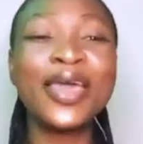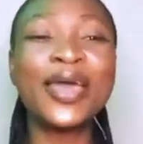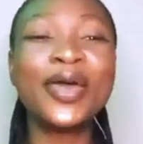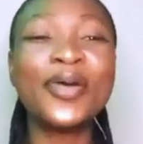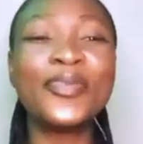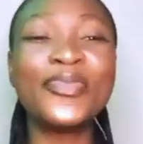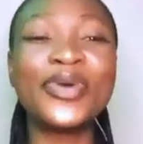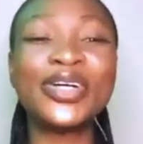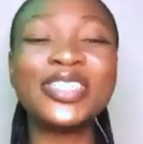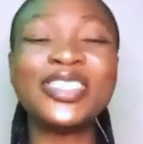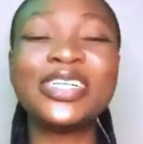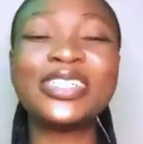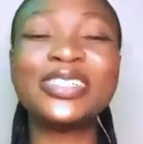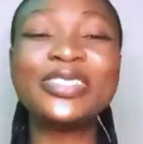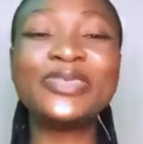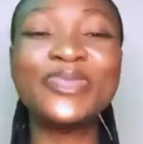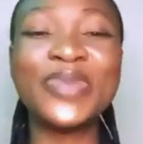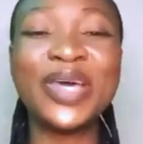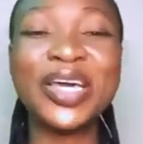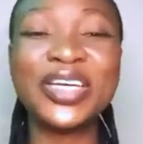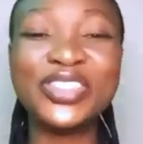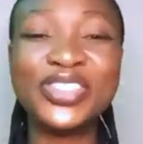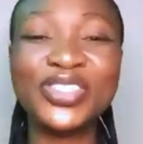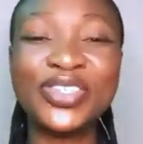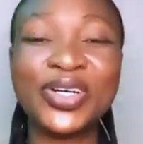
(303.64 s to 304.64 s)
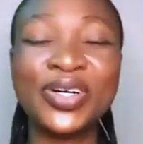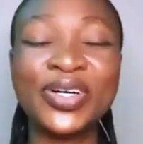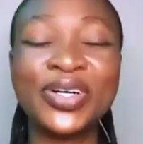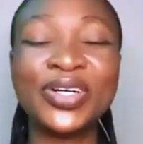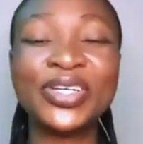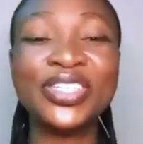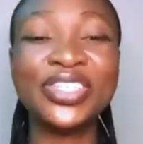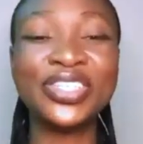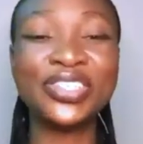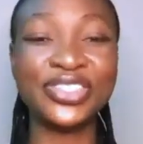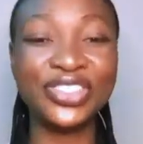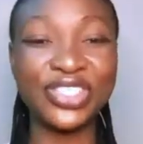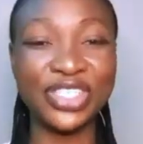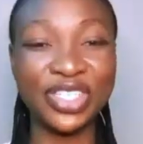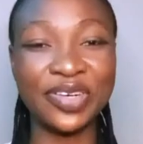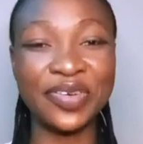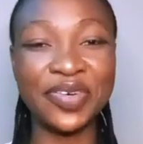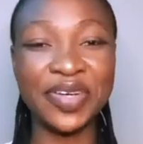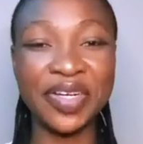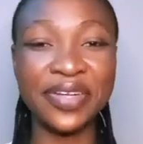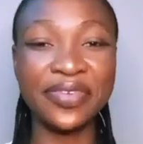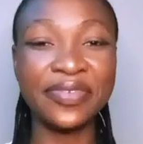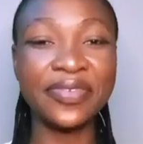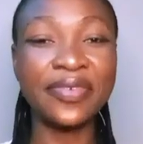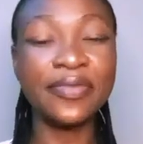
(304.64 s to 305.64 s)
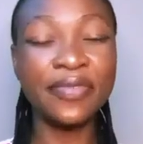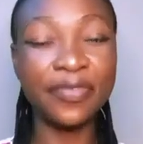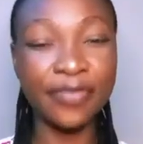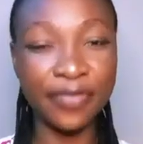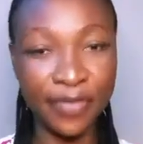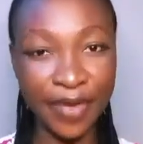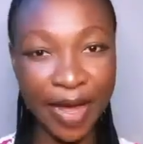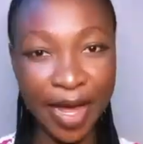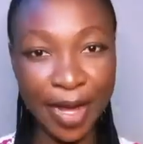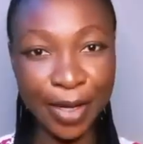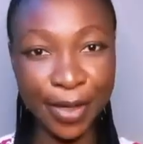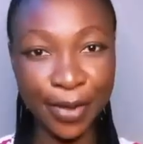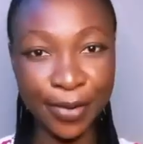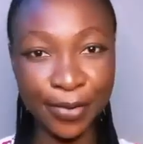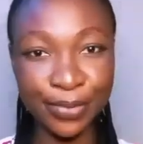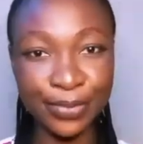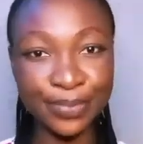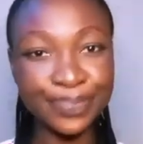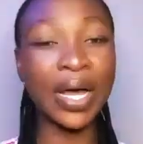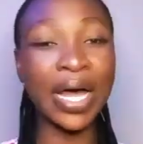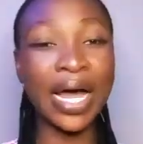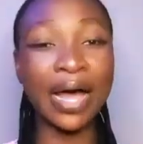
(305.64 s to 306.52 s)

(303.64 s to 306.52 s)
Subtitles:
But just make sure you're sharing value.